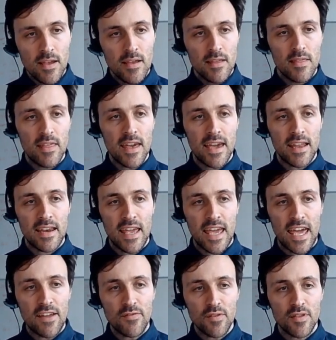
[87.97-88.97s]
then
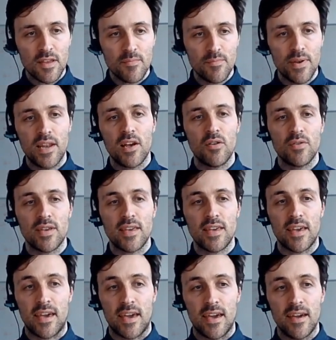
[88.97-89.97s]
everything below
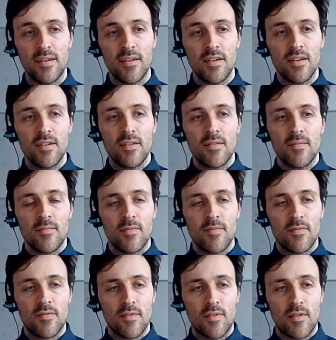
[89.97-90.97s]
here,
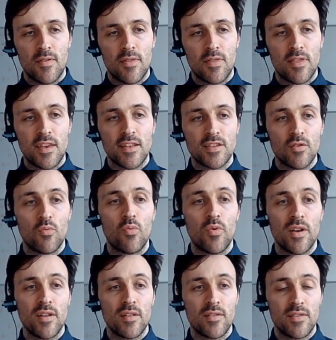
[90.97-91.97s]
theta
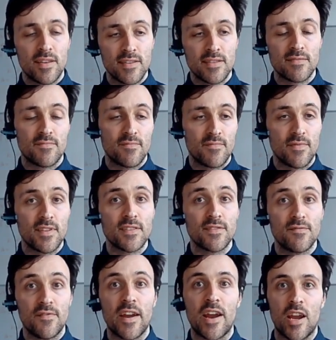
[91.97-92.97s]
will, this, this
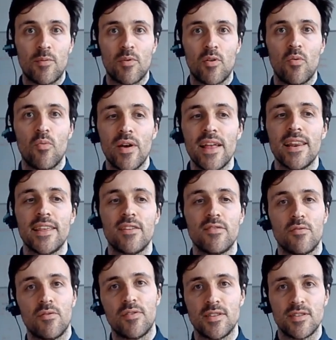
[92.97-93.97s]
variable will
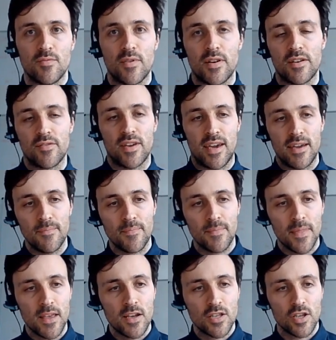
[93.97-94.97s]
equal theta 1, okay?
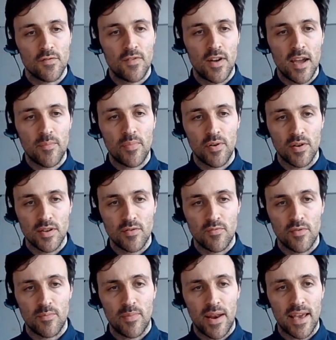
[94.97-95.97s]
So if I put
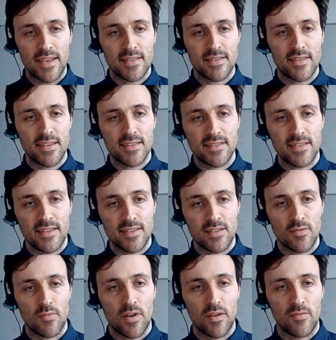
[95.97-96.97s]
replace this theta
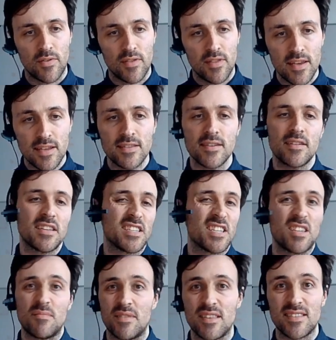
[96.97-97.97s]
1 with theta, it's
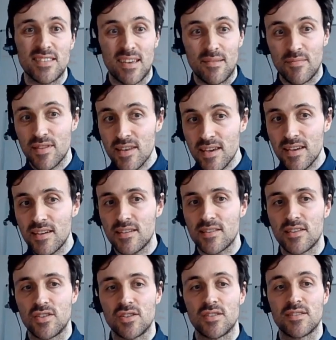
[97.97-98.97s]
going to be the same thing,
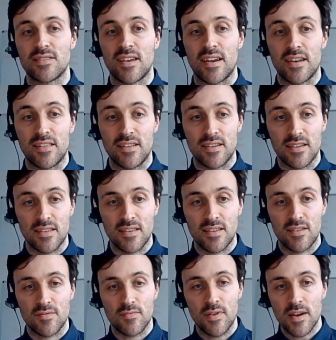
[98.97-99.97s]
so just assign theta to
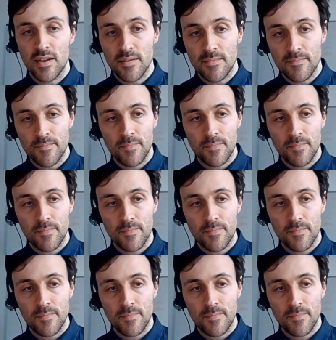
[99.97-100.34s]
theta 1.